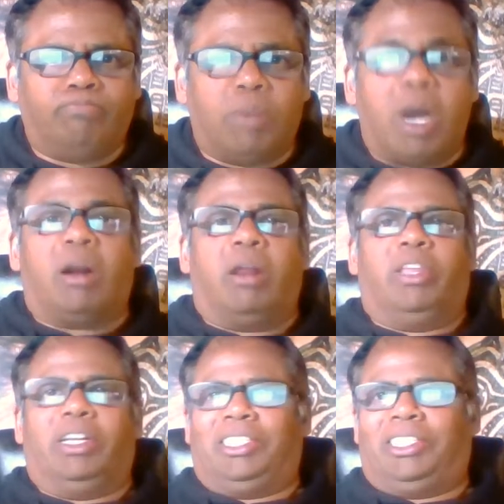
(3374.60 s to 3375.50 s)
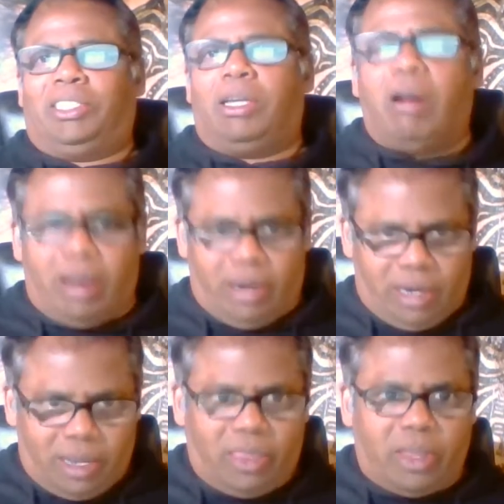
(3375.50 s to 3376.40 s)
Bangladesh. Okay,
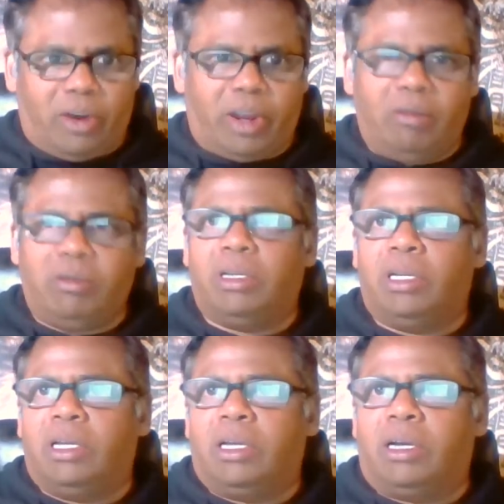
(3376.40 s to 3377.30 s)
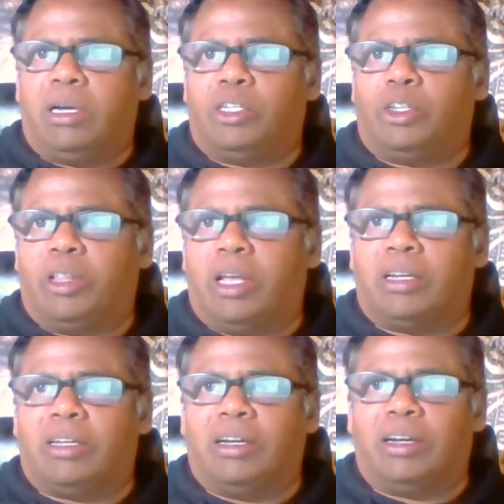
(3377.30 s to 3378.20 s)
yeah, there you go. So
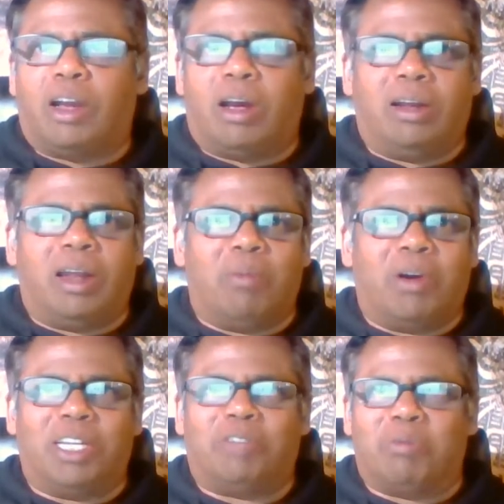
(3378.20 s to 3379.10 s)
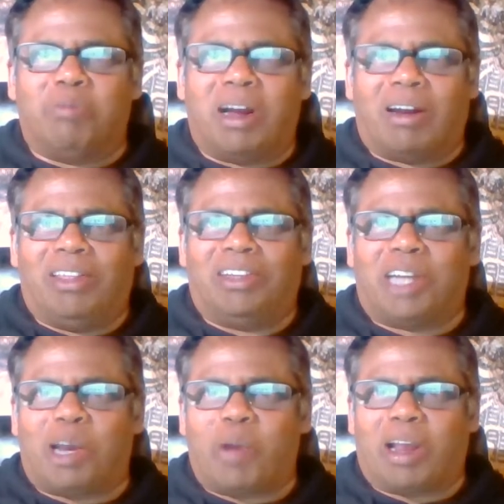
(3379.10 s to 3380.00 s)
that number is from Bangladesh.
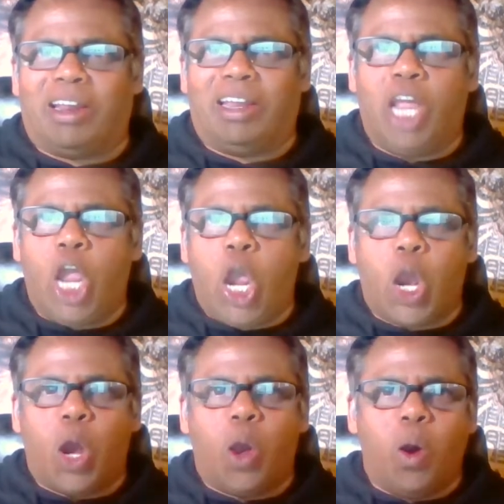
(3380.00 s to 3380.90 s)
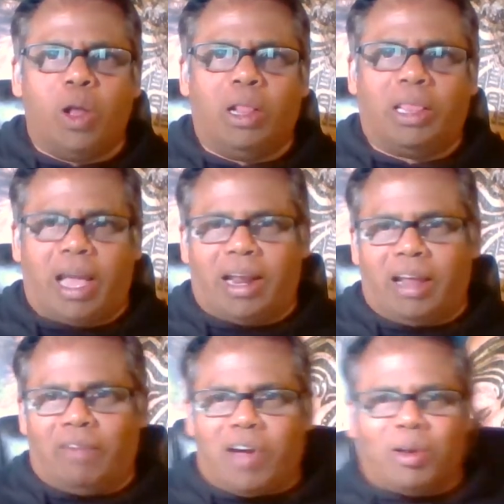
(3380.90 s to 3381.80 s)
I quickly Googled that
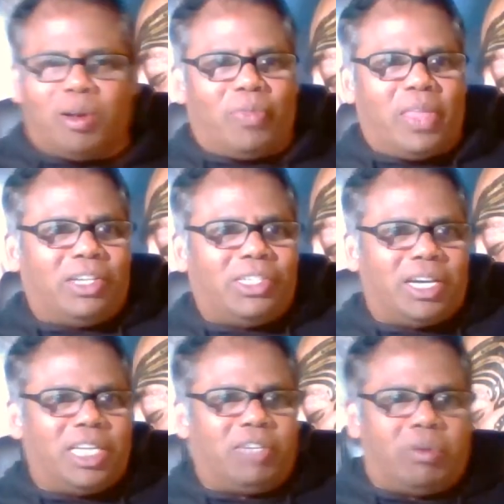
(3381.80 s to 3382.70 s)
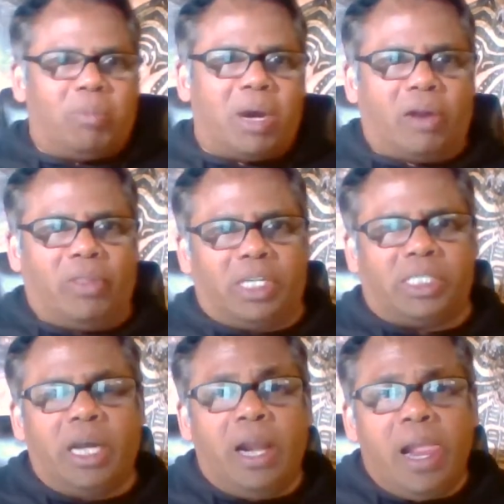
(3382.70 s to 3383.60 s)
and found out that Shah is from Bangladesh.
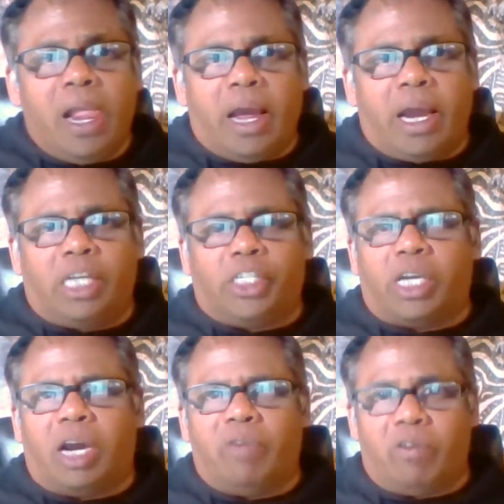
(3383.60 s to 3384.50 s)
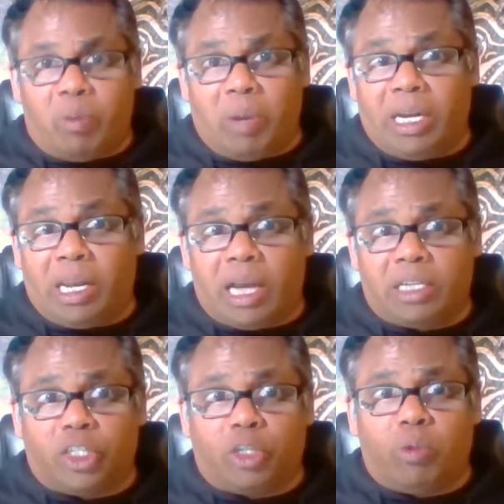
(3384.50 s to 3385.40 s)
Hey, Shah, we would be
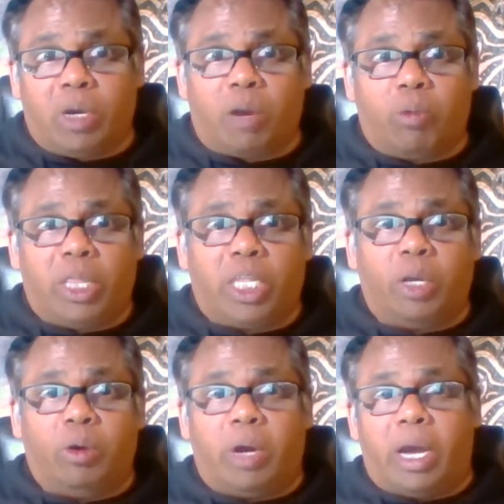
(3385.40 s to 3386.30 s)
delighted to work with you.